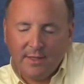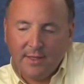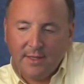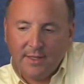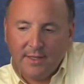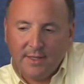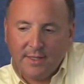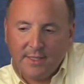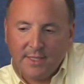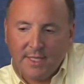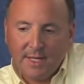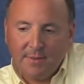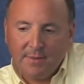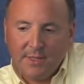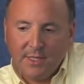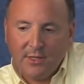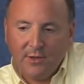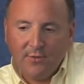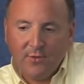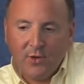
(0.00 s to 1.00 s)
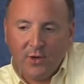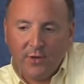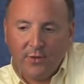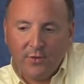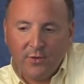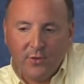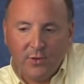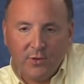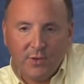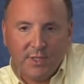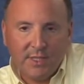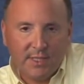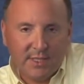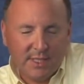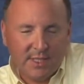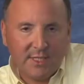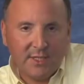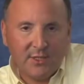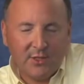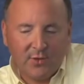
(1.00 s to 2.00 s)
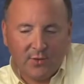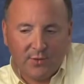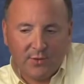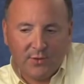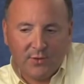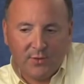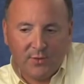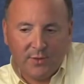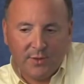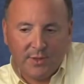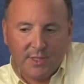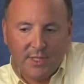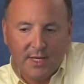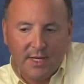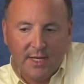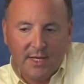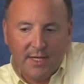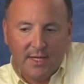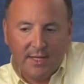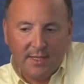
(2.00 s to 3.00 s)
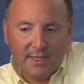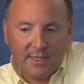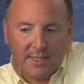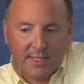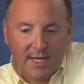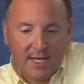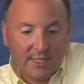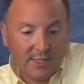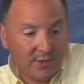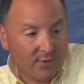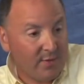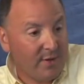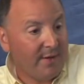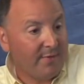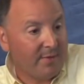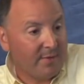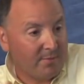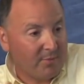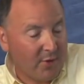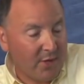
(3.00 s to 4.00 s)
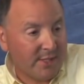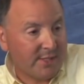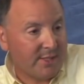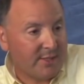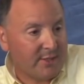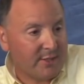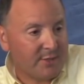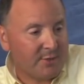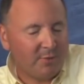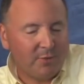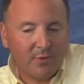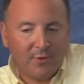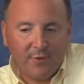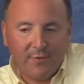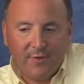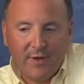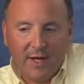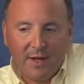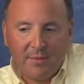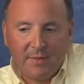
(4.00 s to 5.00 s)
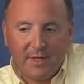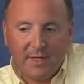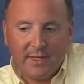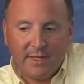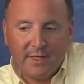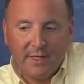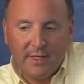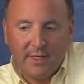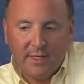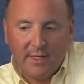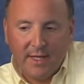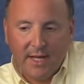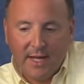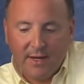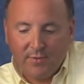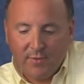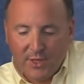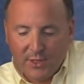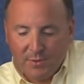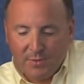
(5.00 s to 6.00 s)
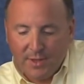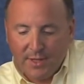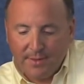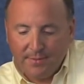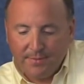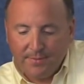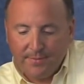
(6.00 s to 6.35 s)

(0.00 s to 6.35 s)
uh, steps that you've gone through using sysinternals tools. In this case, three of them, Process Explorer, FileMon, and Regmon.